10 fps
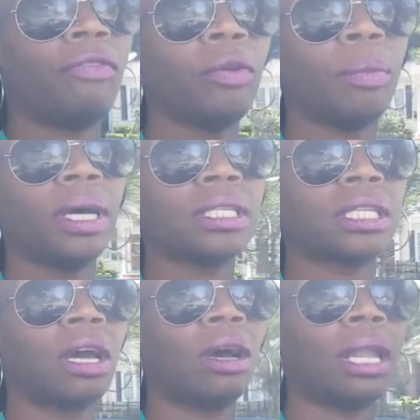a few
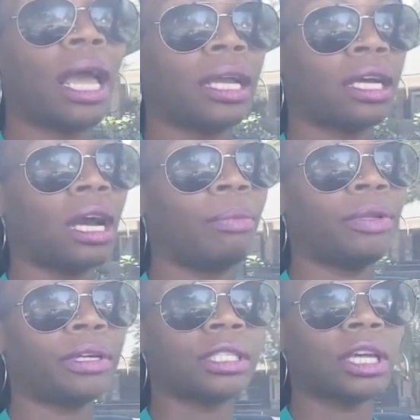months ago, like a
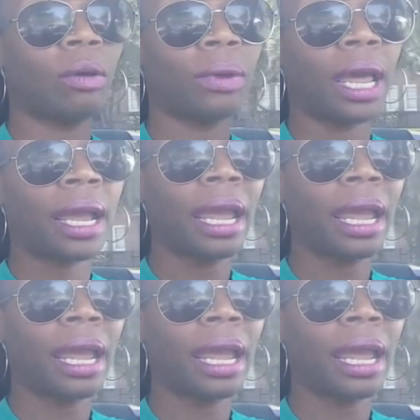couple years ago when